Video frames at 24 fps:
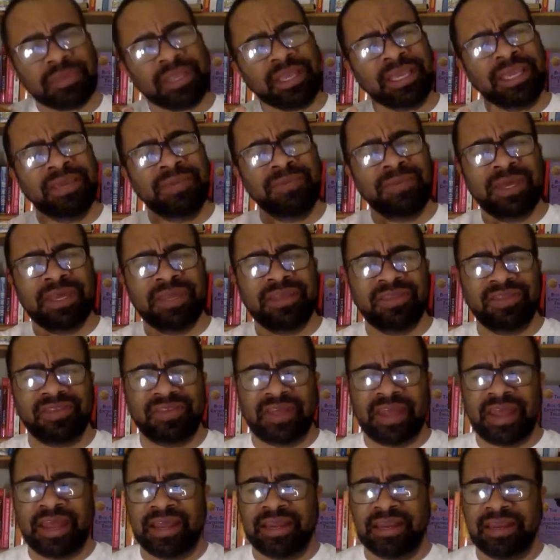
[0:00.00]
he means
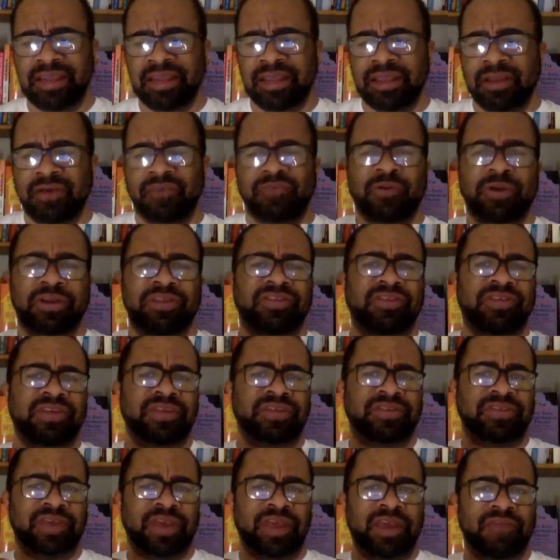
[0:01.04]
that, for
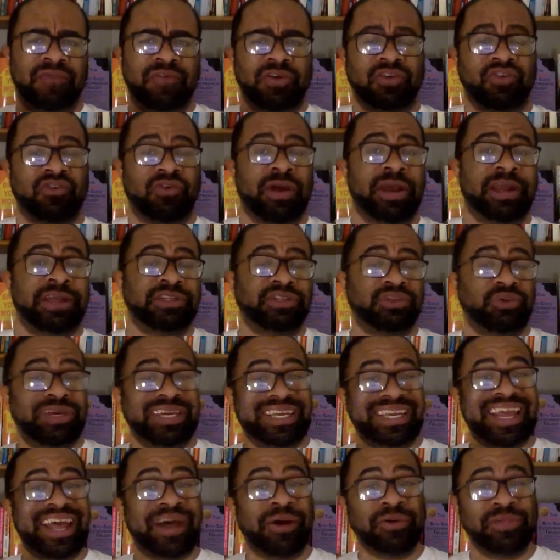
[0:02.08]
instance, if you're trying to
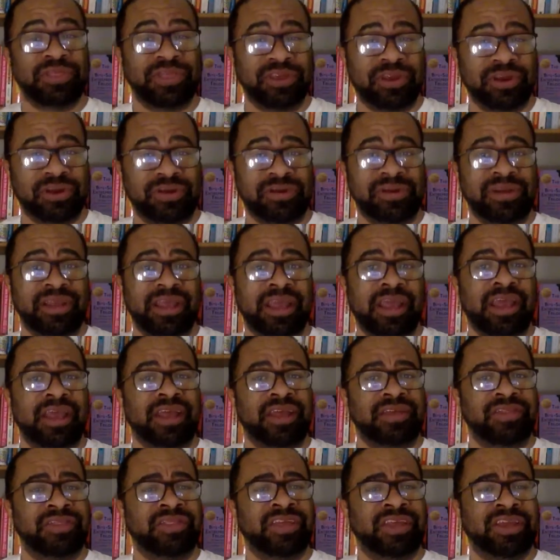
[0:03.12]
eat healthier,
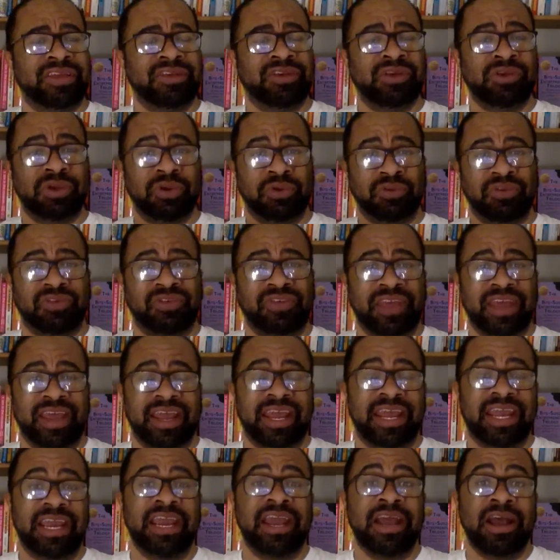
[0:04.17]
then you don't
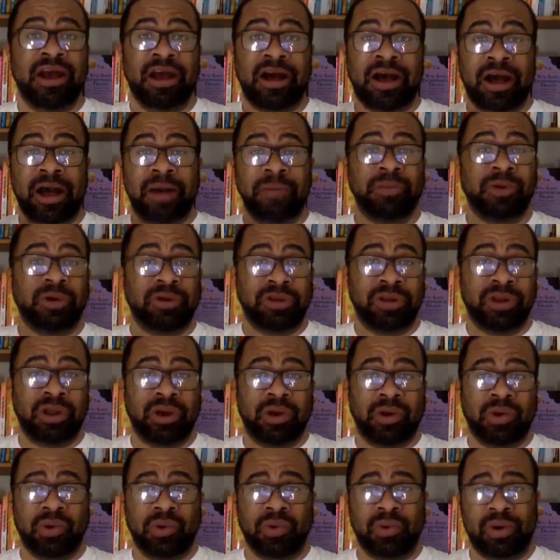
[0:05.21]
say, I'm going to
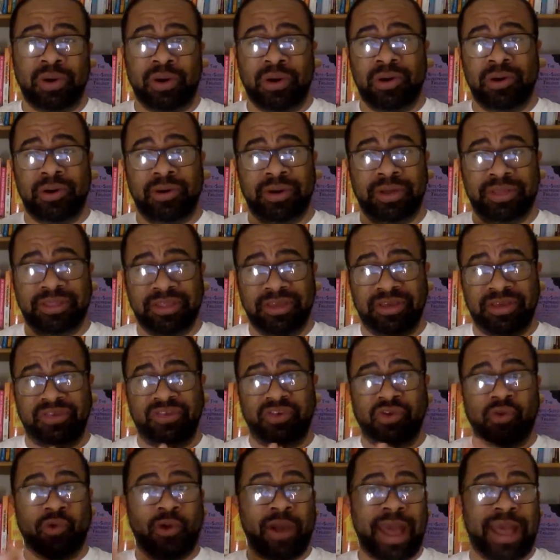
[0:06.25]
go on this
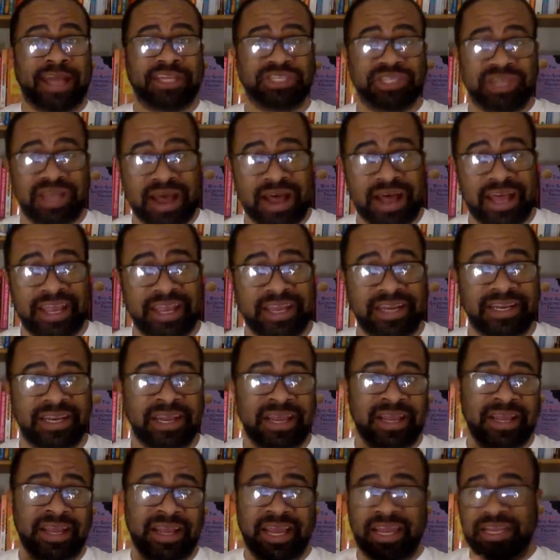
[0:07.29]
crash diet
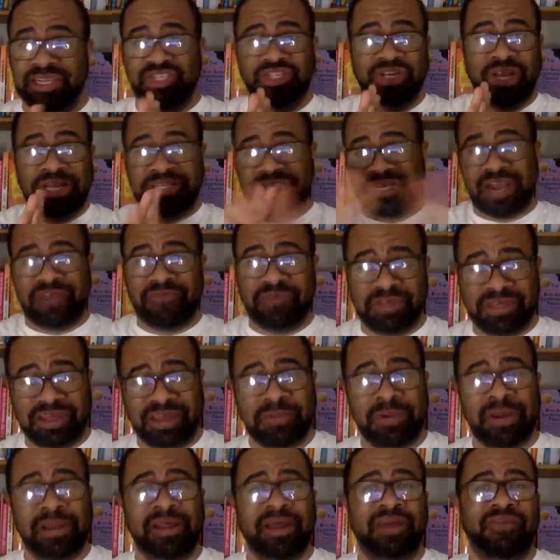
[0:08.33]
and change everything in
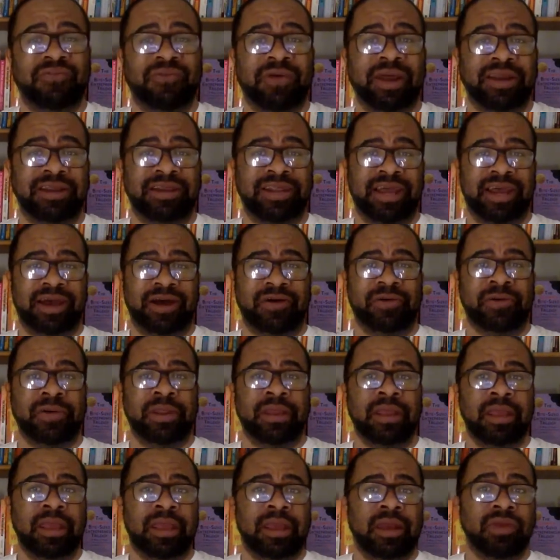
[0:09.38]
my life right now.
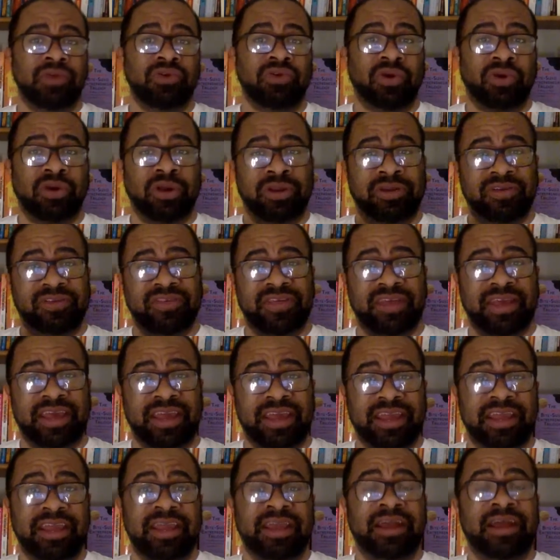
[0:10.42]
You're going to
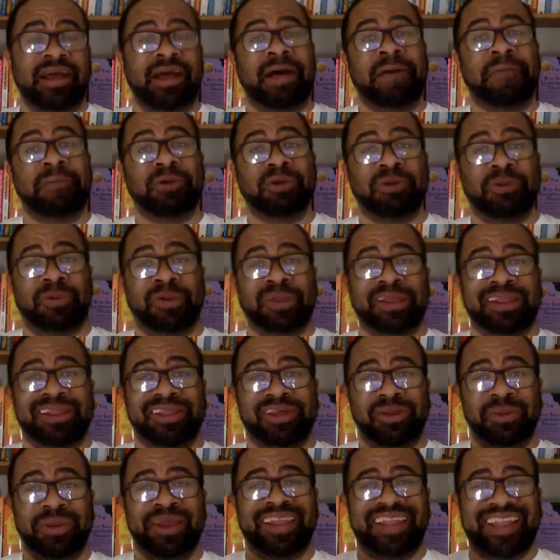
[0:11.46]
say, I'm going to put a
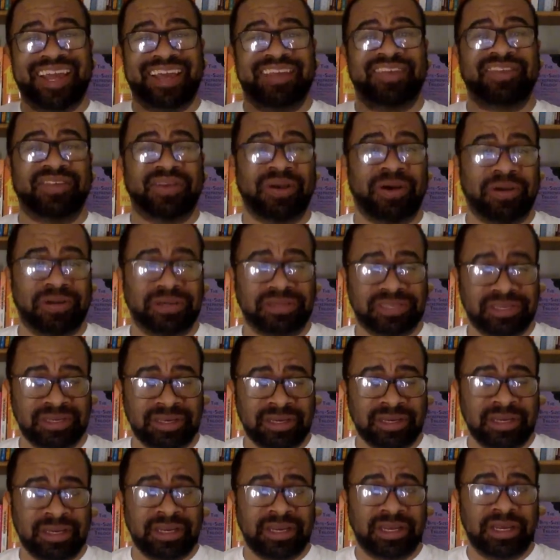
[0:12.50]
little bit less salt
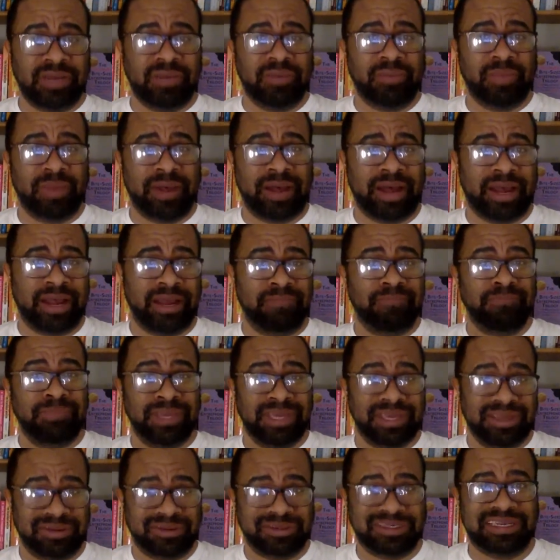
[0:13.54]
in my
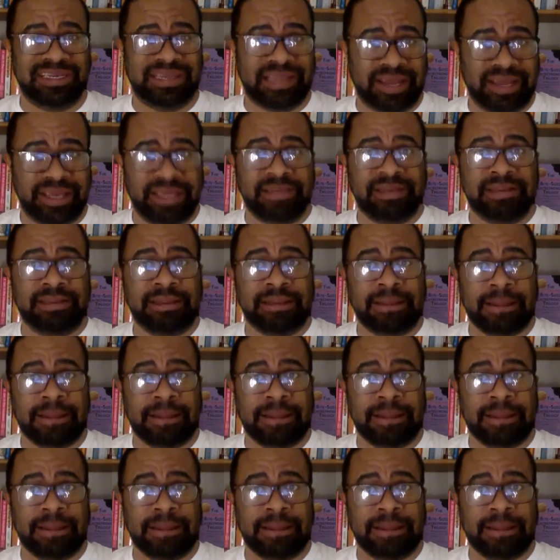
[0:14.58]
meal tonight,